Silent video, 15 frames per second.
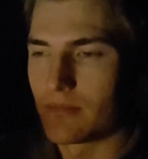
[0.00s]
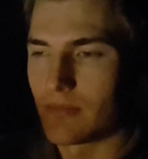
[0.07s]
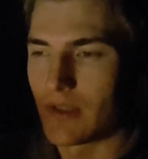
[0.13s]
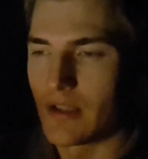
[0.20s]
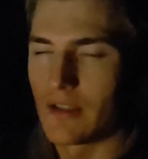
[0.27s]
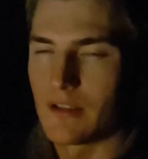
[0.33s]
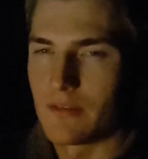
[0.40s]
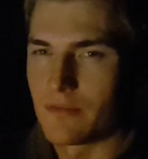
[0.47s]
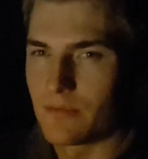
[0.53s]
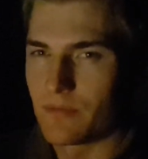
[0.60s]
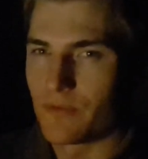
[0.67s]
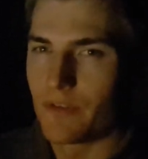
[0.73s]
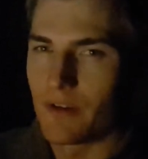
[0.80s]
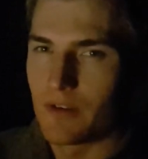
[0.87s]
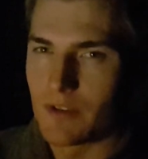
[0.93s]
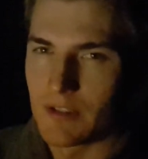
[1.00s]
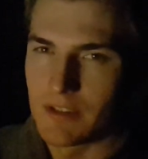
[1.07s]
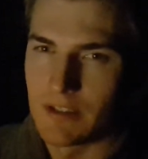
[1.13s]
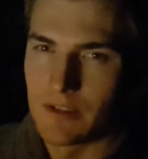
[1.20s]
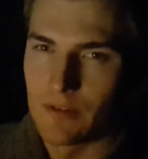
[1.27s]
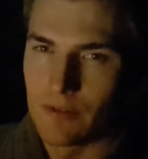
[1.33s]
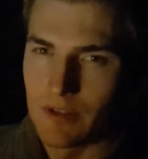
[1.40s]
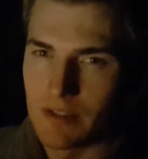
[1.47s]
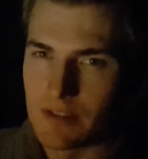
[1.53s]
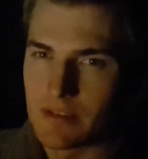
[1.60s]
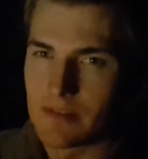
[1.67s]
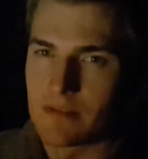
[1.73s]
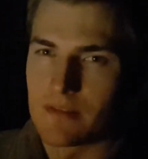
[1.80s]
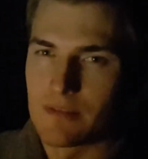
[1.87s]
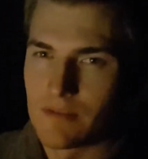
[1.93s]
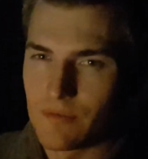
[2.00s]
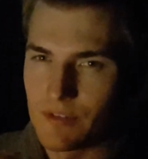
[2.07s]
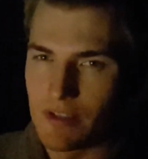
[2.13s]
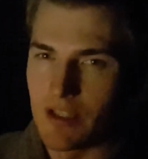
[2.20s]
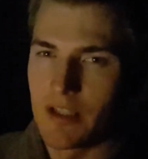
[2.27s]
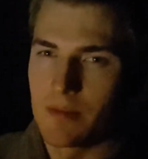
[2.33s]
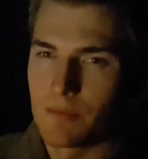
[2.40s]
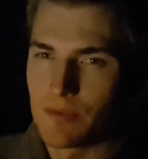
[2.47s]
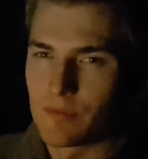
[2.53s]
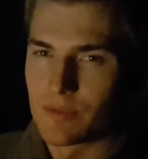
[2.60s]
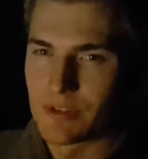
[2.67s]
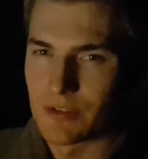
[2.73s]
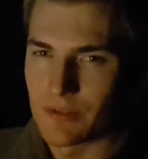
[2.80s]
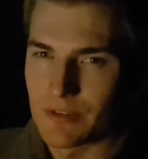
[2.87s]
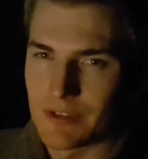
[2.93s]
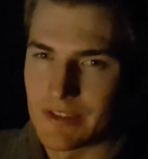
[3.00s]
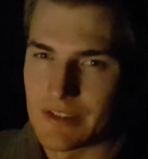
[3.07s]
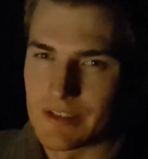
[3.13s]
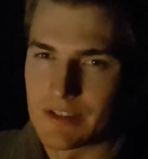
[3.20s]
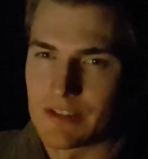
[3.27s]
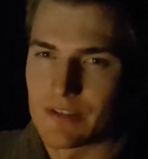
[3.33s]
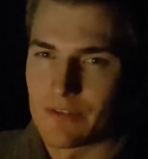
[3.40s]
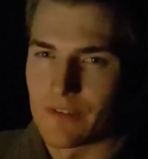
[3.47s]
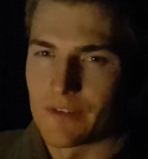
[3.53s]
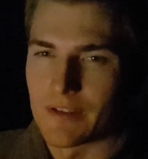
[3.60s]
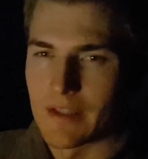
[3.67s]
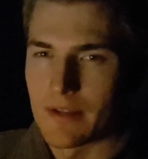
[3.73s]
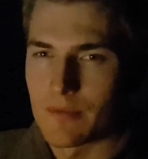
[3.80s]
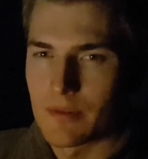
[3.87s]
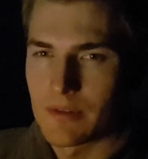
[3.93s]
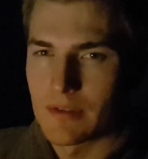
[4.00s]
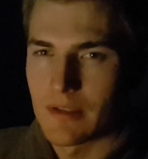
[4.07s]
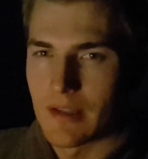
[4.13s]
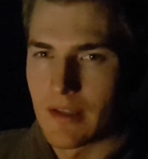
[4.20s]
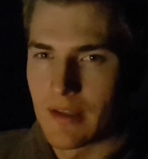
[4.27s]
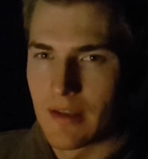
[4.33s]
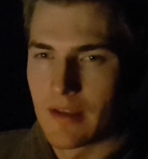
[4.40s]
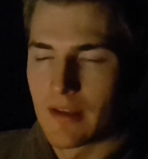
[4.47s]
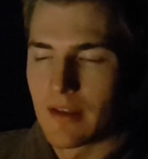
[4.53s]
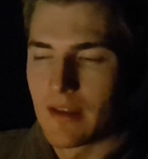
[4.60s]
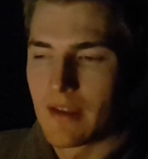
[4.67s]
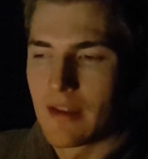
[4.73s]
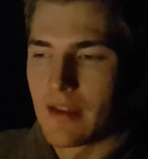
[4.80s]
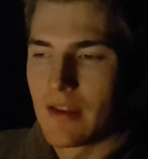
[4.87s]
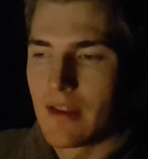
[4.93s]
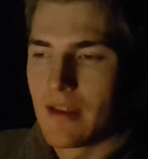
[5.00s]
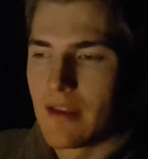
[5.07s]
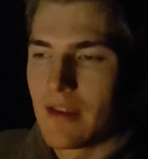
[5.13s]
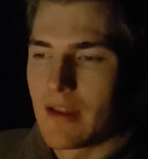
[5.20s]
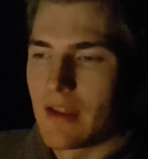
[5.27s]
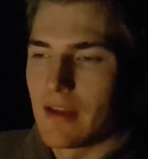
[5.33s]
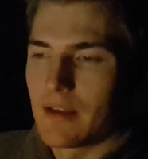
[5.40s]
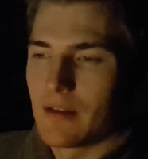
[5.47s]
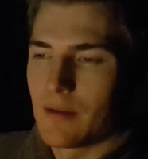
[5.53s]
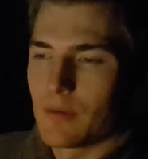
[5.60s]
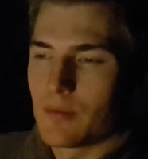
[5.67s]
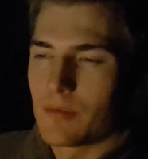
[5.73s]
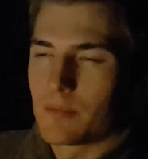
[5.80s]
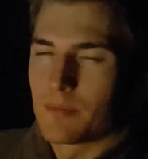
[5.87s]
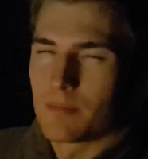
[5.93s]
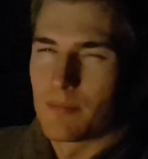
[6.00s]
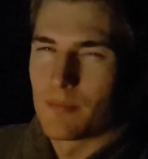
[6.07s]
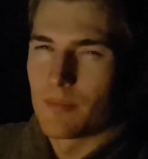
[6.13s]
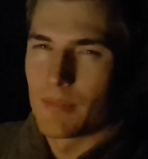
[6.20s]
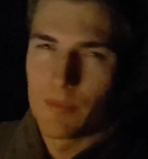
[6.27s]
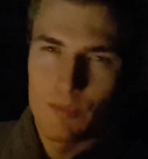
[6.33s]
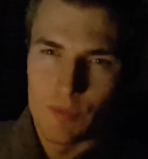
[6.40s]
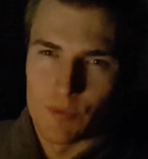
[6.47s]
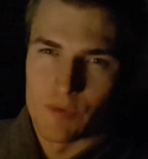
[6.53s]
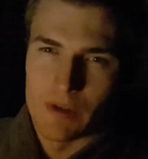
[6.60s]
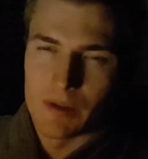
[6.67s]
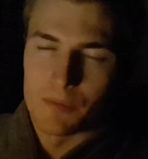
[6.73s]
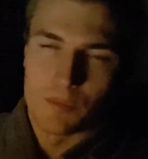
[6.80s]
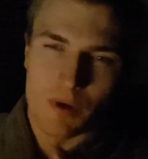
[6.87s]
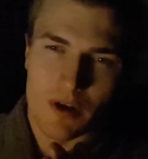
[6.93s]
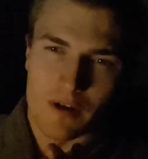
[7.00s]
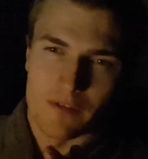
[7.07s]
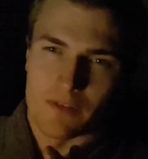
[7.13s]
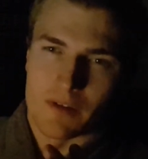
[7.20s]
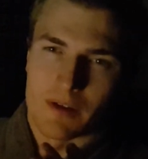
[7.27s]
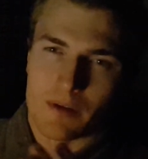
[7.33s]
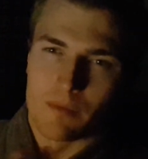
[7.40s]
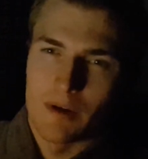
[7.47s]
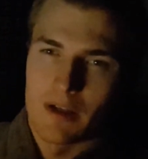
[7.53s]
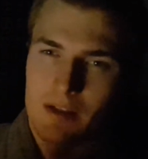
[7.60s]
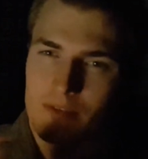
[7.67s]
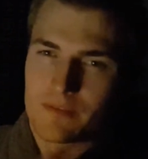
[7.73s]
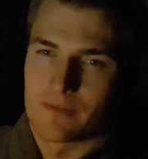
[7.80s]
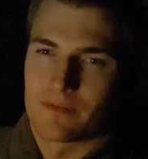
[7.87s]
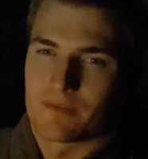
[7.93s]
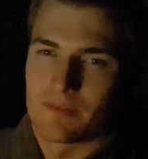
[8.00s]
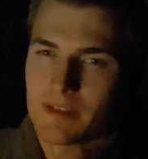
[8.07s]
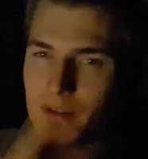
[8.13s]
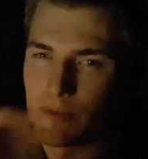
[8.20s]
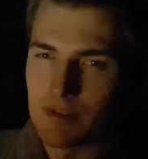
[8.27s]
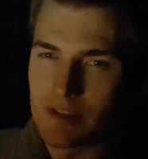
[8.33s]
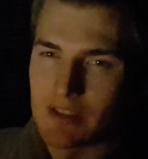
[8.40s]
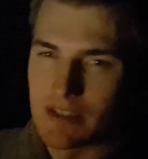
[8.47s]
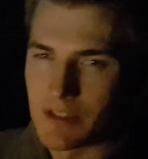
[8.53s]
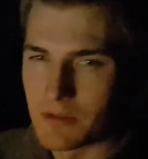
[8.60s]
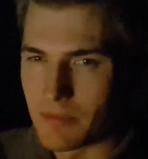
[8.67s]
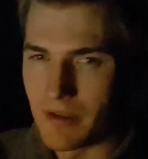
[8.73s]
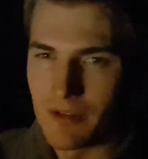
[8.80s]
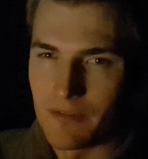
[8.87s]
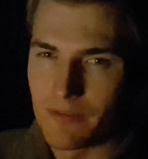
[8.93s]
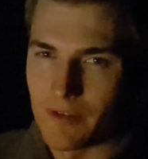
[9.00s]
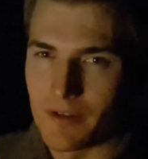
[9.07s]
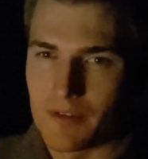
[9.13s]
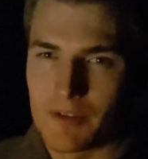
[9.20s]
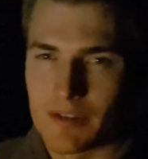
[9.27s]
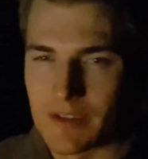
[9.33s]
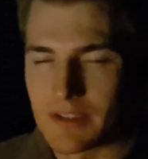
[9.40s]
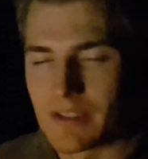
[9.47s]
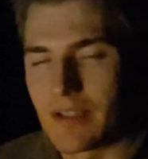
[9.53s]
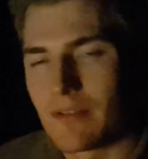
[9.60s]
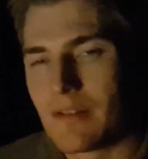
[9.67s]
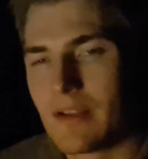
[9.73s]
kind of focusing all his time and resources and stuff on that one, and it wouldn't really work very well if it was a split focus. So